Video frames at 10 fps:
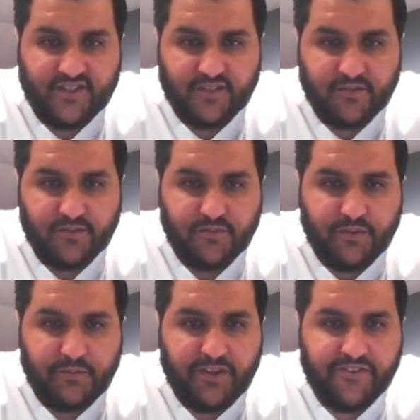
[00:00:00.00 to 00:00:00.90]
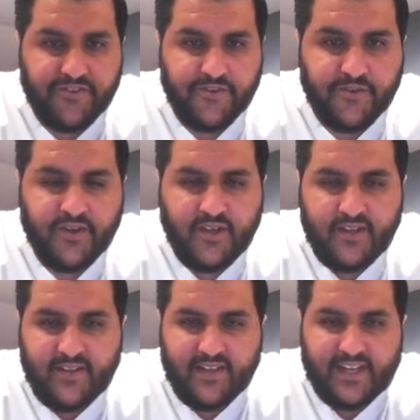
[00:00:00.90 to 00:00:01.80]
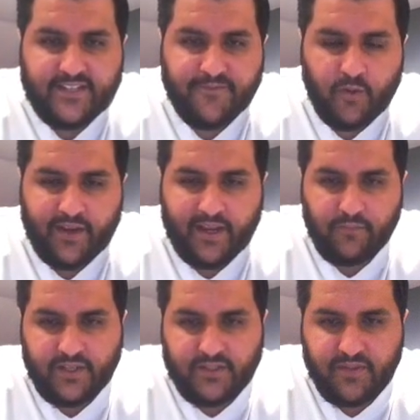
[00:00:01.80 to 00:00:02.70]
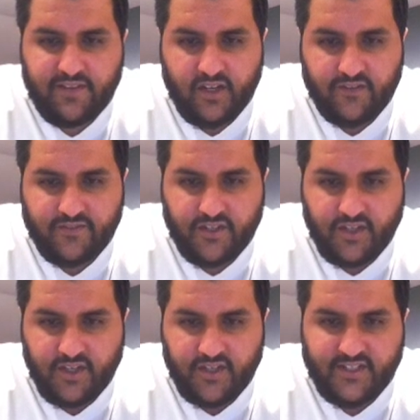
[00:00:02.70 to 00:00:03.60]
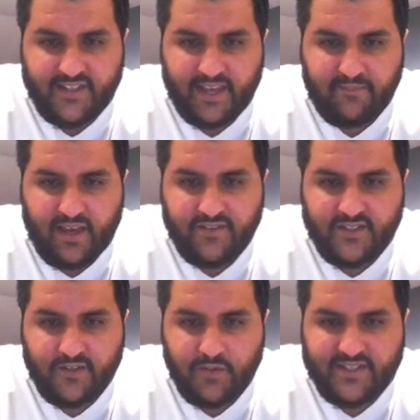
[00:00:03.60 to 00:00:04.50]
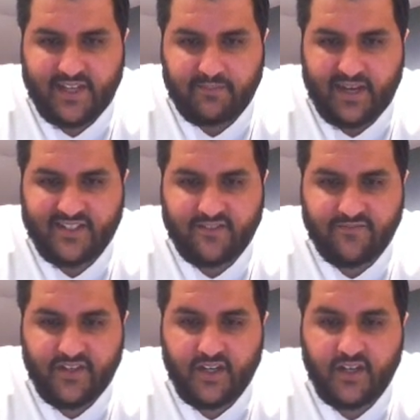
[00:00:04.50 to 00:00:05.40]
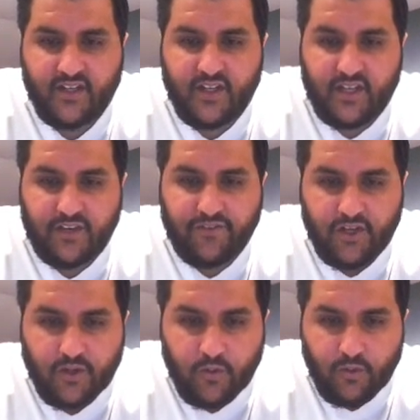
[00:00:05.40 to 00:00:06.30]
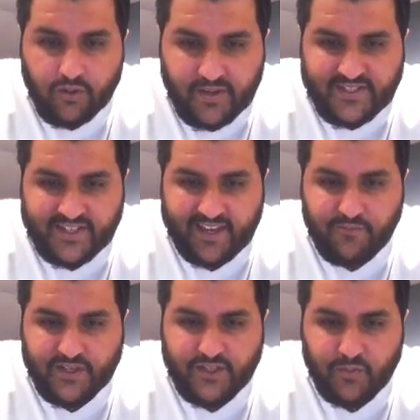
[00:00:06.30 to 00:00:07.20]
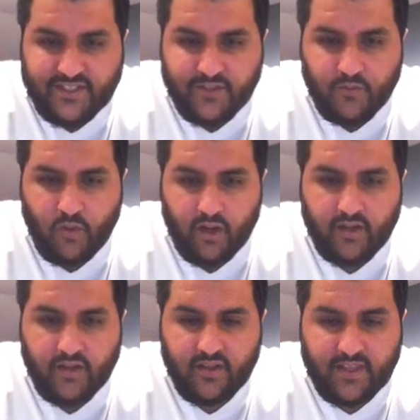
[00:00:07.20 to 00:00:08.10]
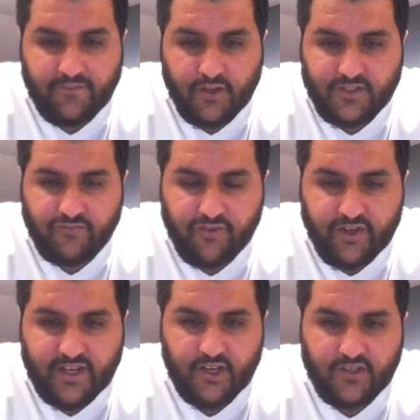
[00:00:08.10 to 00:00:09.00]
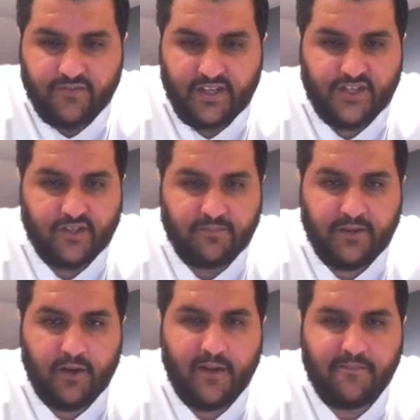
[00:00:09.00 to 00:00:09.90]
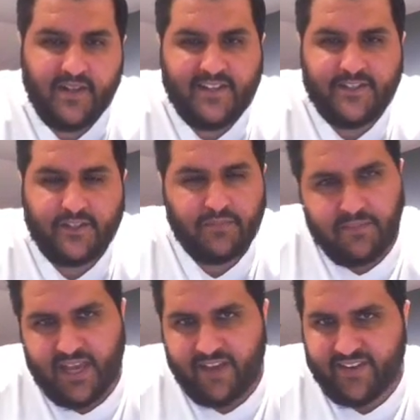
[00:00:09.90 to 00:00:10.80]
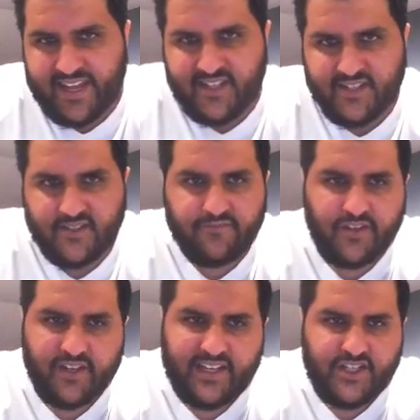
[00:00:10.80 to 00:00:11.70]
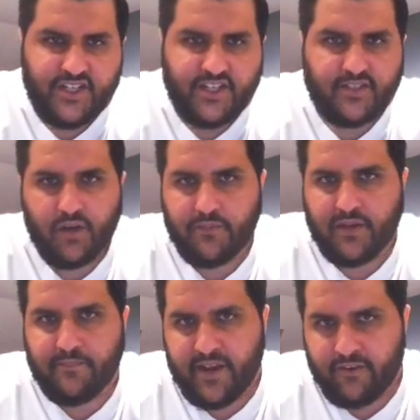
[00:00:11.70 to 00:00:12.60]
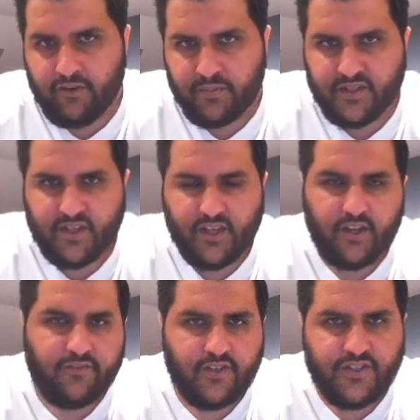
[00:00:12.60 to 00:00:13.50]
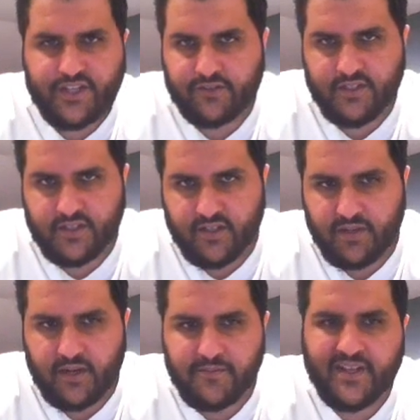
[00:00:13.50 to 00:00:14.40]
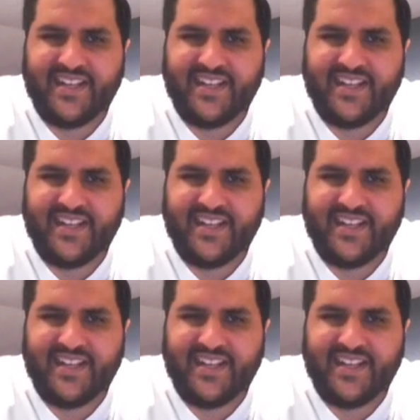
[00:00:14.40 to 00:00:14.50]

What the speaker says: So we went through the next 4 game weeks, but even after the United game, Everton, West Ham, Aston Villa, if you look all the way to game week 21, they've got some really nice fixtures built up. So maybe having Edison for clean sheets might be a better option than going for a Chelsea double up.